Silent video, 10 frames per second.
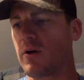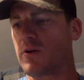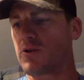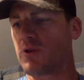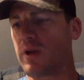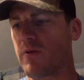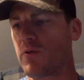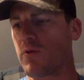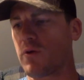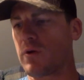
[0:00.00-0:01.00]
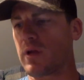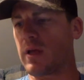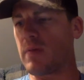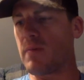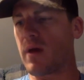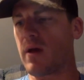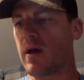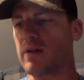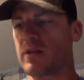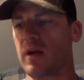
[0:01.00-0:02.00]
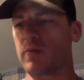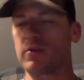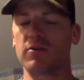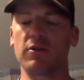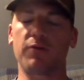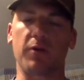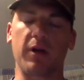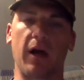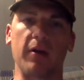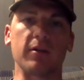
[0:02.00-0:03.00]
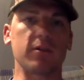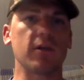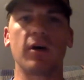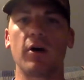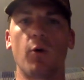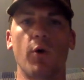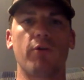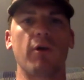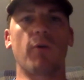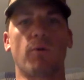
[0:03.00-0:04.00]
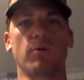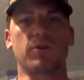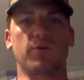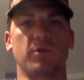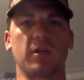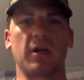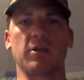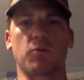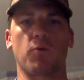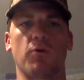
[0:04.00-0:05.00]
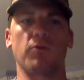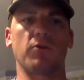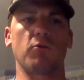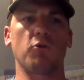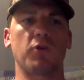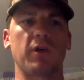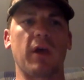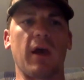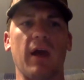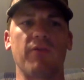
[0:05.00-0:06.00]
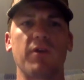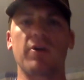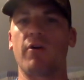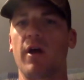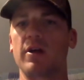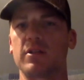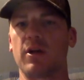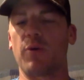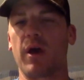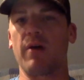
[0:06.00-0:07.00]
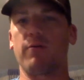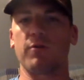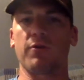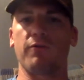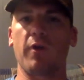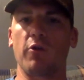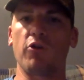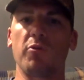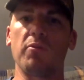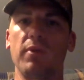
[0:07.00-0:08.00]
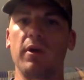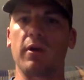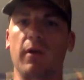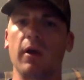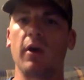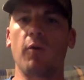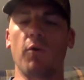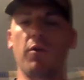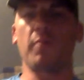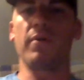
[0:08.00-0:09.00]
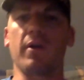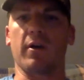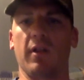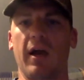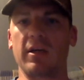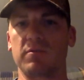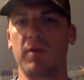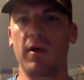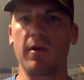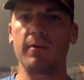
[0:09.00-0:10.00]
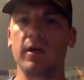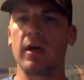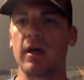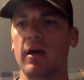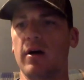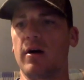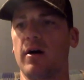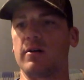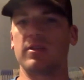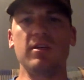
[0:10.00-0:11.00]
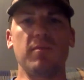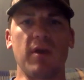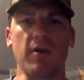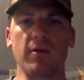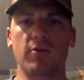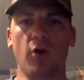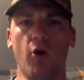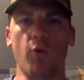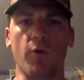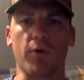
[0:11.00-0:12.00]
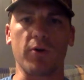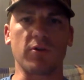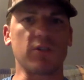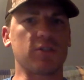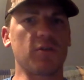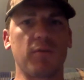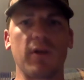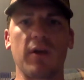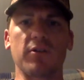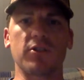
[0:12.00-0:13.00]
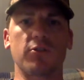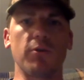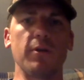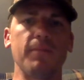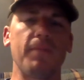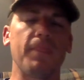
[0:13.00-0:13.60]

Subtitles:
Treat everyone he met as an opportunity for kindness. What great words for today's world. Looking at every interaction that we have with a fellow human being, whether that be a classmate, teammate, coworker, just somebody on the street,